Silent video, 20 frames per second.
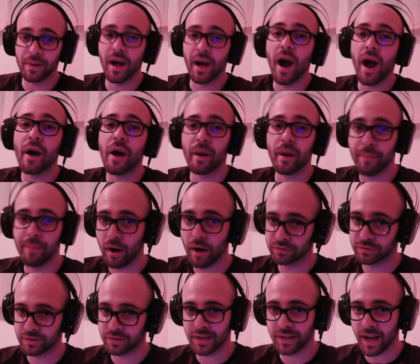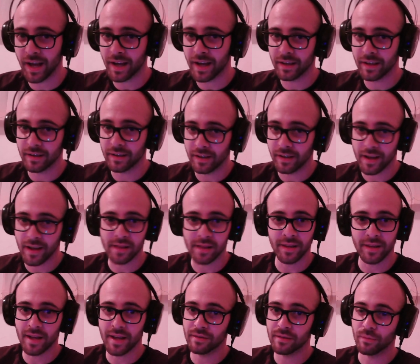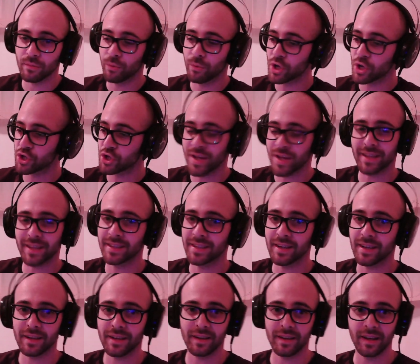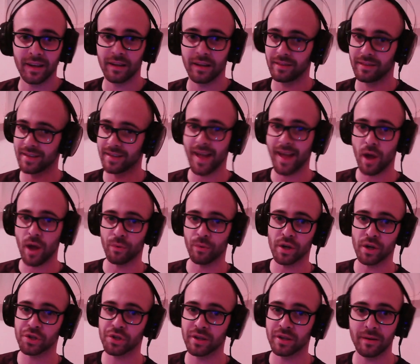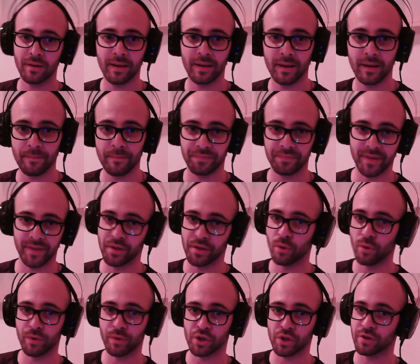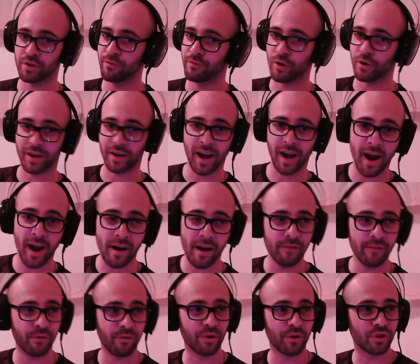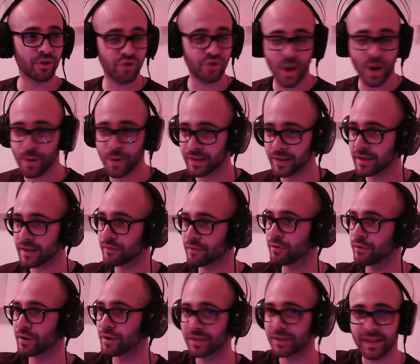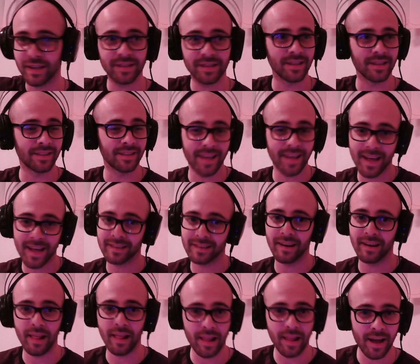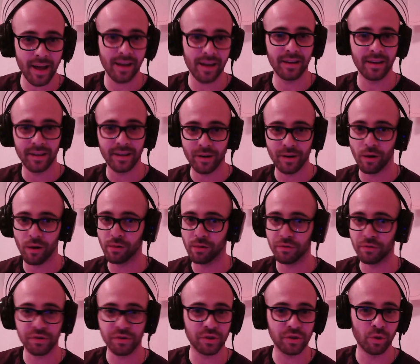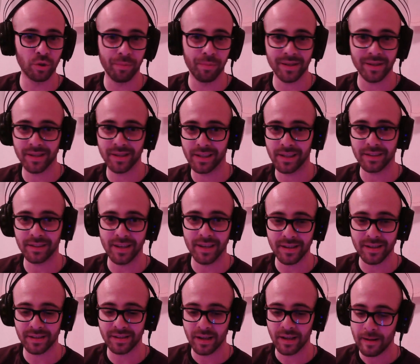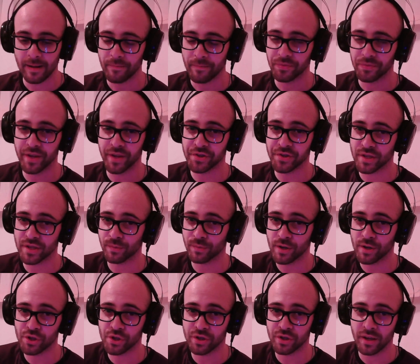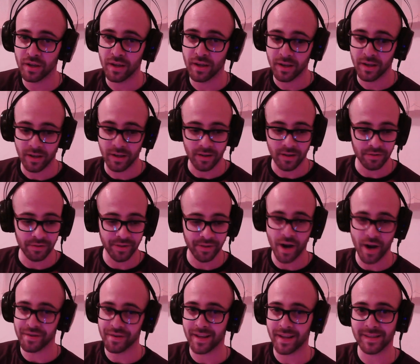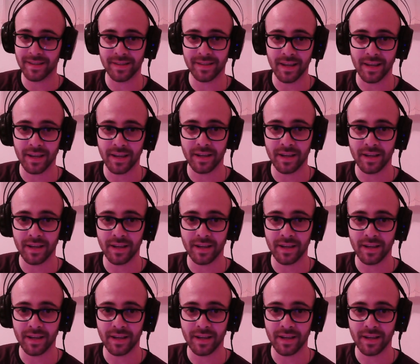are about to die. And they wish nothing that I wish. They don't wish for a car, for traveling, for this and that, la la, all stupid, silly things. They just wish they are not sick